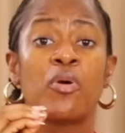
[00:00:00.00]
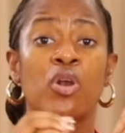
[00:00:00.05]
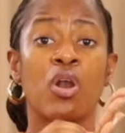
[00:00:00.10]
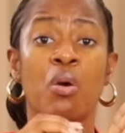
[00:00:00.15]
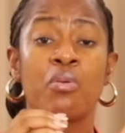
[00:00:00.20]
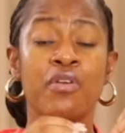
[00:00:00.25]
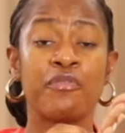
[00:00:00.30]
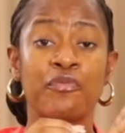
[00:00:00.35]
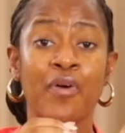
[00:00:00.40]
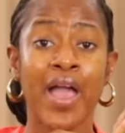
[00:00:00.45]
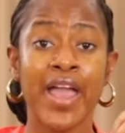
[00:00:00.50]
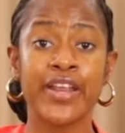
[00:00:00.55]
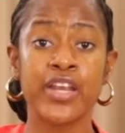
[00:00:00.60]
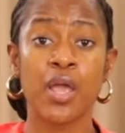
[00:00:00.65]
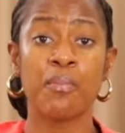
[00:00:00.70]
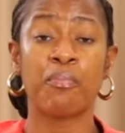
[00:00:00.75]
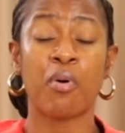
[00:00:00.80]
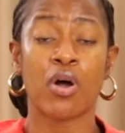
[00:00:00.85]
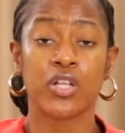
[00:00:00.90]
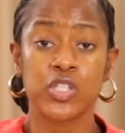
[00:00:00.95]
glorifying a
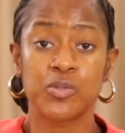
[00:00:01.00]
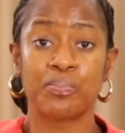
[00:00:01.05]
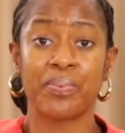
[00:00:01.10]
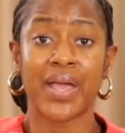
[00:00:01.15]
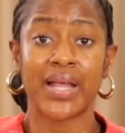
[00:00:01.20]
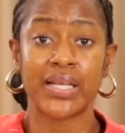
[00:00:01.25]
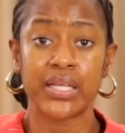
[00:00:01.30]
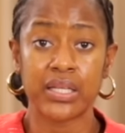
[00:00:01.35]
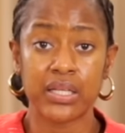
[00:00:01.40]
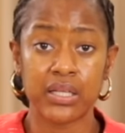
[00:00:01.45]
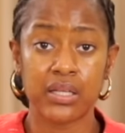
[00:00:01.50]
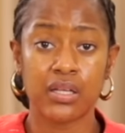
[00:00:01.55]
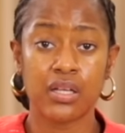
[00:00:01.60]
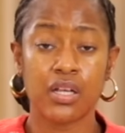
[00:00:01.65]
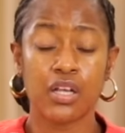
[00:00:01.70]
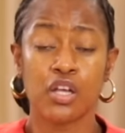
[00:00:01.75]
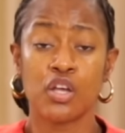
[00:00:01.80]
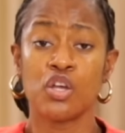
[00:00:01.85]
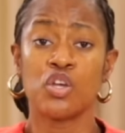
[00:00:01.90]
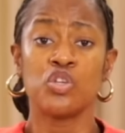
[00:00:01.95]
pot belly.
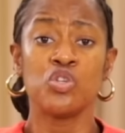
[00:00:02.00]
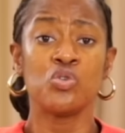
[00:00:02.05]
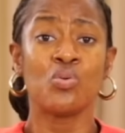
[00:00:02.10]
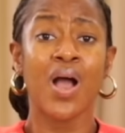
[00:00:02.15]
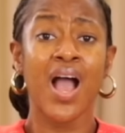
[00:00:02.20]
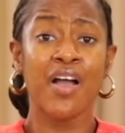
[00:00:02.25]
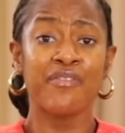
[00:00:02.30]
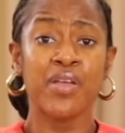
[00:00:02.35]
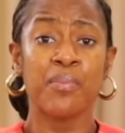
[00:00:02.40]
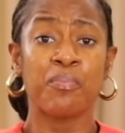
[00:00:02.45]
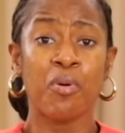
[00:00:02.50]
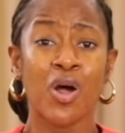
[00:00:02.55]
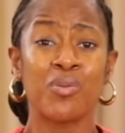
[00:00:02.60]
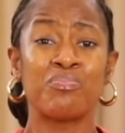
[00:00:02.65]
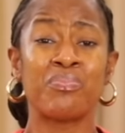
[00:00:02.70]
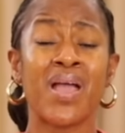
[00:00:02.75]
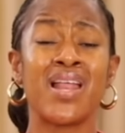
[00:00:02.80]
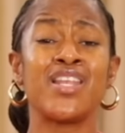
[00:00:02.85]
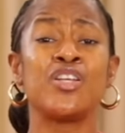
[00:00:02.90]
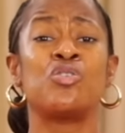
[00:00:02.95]
You have a pot belly,